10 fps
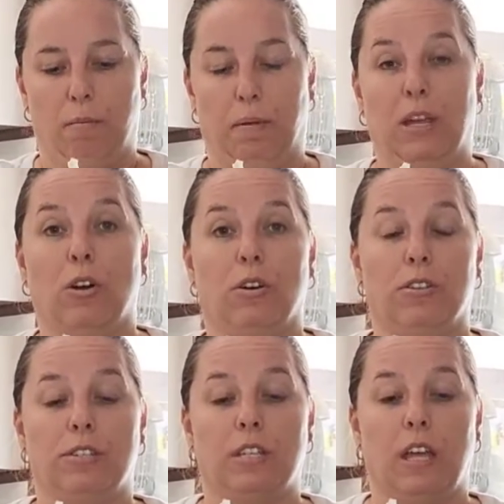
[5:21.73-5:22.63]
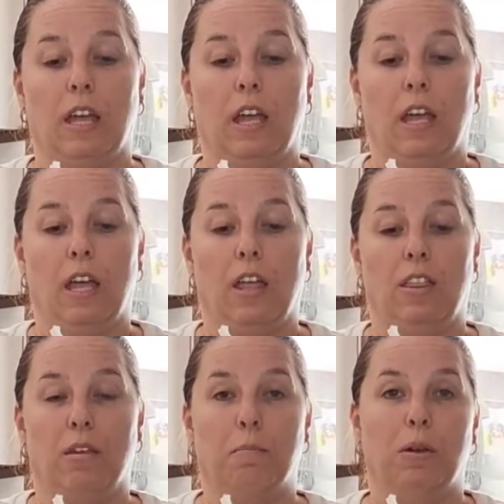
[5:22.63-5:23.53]
because
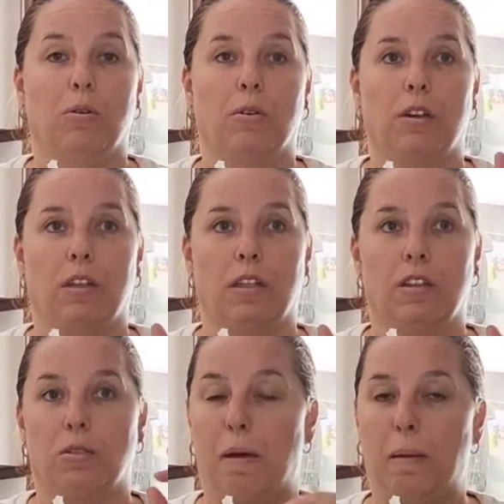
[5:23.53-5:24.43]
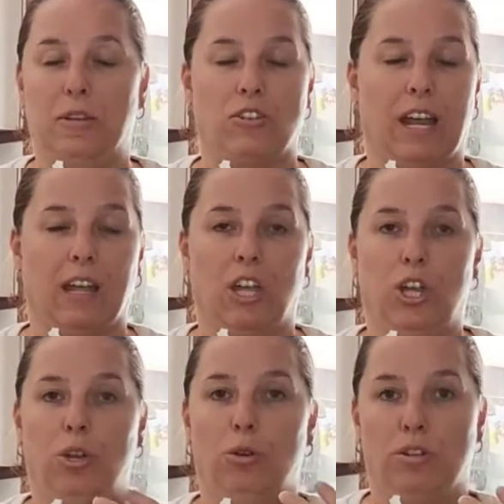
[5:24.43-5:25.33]
the milk, the baby drank a
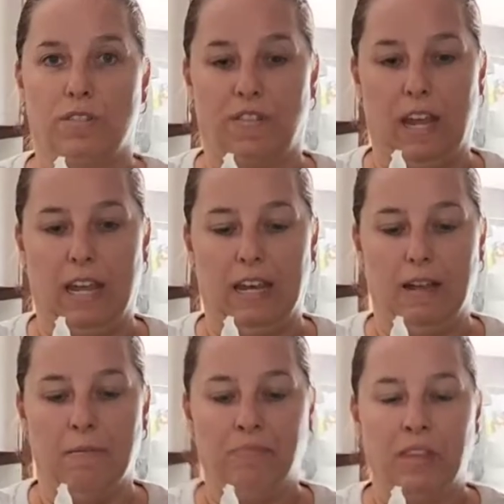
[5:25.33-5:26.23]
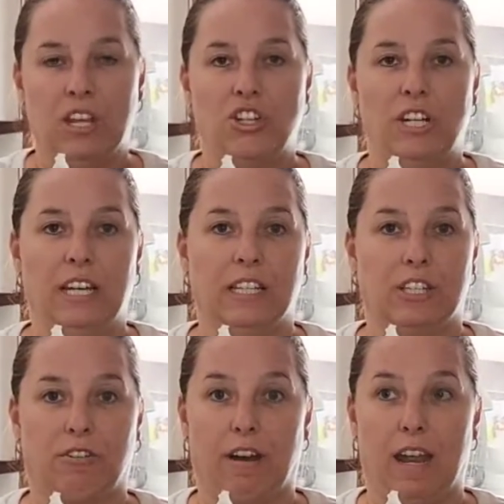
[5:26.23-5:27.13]
huge feed. She didn't
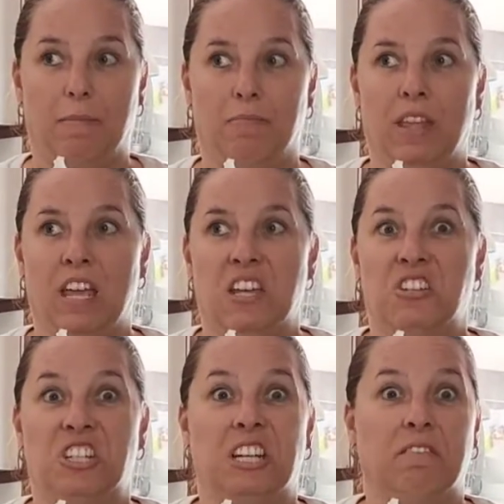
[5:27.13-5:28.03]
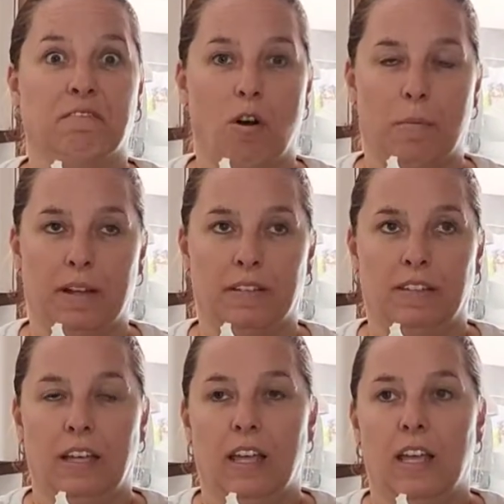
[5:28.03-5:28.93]
scream, she didn't vomit.
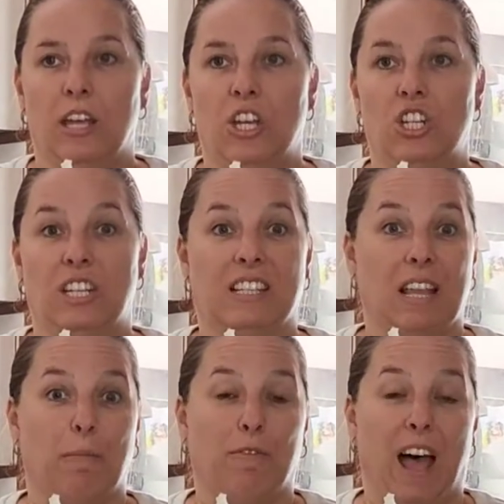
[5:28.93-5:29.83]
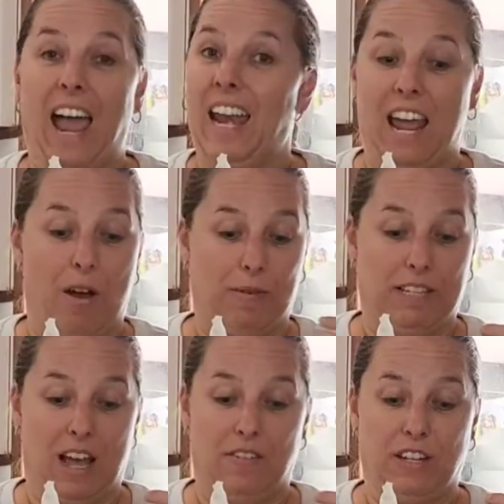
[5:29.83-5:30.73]
She slept for 8
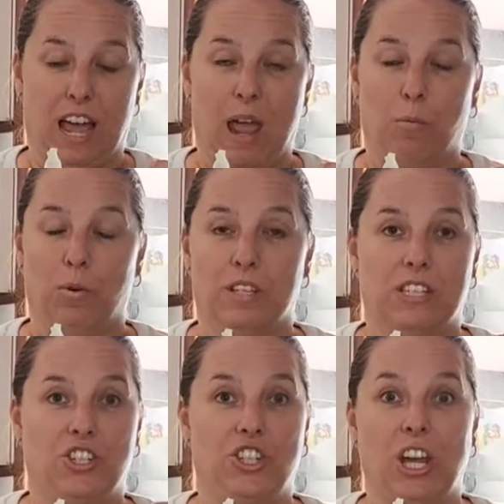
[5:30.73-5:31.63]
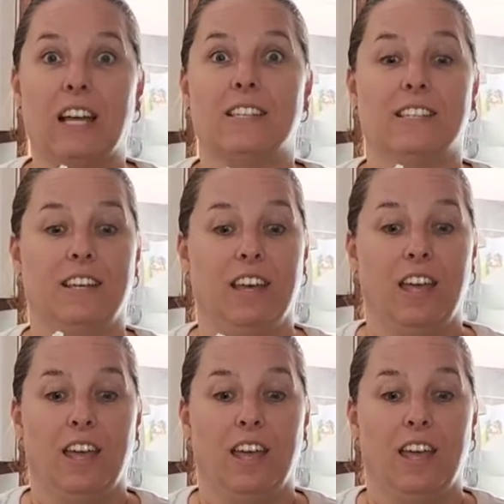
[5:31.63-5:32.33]
hours after and was just,